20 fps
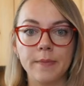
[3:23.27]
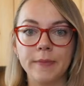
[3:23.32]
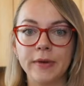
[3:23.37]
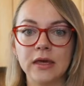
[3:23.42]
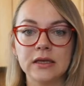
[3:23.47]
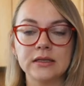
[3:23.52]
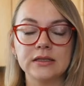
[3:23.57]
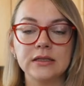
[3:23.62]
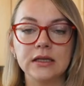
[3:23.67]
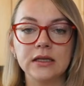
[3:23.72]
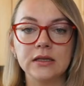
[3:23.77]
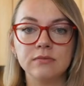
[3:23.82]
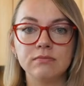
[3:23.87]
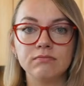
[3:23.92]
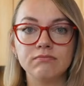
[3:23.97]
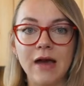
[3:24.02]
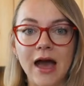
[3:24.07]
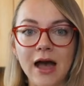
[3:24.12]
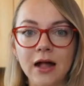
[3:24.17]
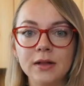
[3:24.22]
because it
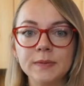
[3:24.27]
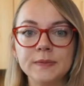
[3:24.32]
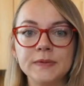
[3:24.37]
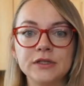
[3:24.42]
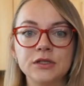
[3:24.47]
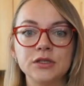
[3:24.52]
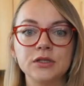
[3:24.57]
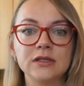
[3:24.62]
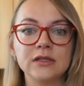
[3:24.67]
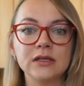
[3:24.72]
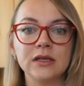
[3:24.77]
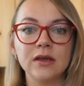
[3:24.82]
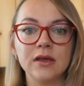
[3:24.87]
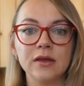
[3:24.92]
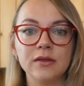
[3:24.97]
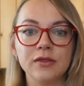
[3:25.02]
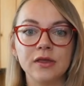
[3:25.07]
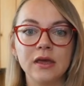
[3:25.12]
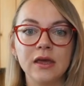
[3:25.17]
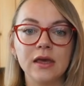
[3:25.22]
helps to
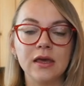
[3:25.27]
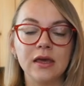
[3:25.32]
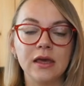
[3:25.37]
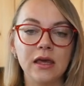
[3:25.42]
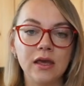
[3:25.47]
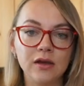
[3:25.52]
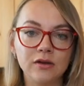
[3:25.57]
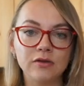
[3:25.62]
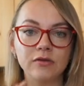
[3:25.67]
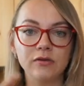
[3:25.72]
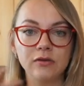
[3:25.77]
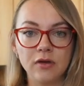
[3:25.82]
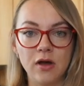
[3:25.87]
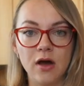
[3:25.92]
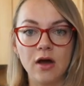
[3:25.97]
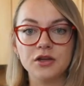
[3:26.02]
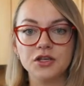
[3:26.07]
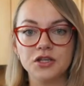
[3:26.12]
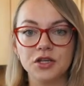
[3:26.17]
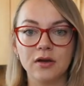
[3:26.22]
see the inner
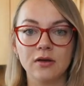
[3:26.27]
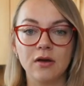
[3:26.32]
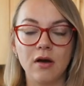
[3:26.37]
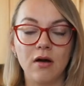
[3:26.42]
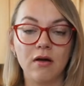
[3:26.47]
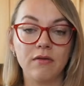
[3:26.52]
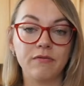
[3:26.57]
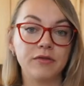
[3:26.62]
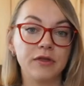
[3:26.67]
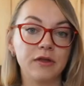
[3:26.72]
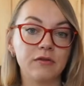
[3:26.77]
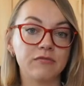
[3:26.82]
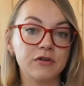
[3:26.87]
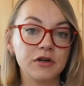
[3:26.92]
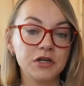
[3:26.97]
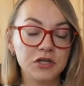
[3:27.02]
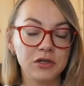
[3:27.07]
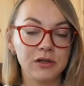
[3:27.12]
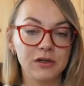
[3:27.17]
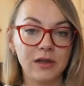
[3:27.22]
logic of the
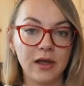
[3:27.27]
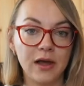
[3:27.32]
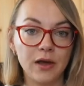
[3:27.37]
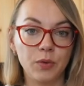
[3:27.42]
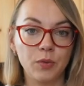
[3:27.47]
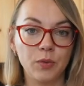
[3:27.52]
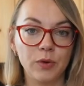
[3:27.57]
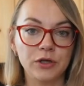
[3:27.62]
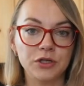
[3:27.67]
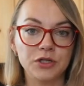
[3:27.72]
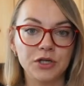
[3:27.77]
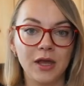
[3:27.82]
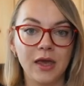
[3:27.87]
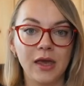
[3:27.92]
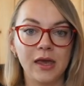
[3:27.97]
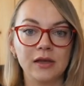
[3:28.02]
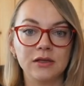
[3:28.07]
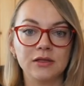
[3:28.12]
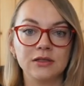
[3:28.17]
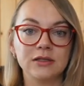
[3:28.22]
Russian language
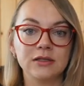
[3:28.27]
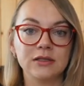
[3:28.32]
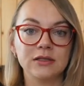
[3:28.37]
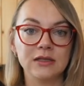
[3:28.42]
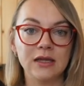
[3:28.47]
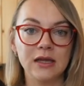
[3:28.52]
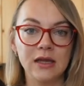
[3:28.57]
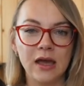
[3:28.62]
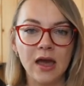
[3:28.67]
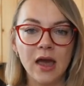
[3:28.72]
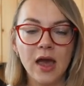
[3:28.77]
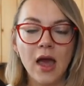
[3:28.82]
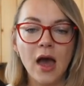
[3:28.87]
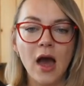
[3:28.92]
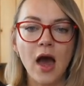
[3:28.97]
and to see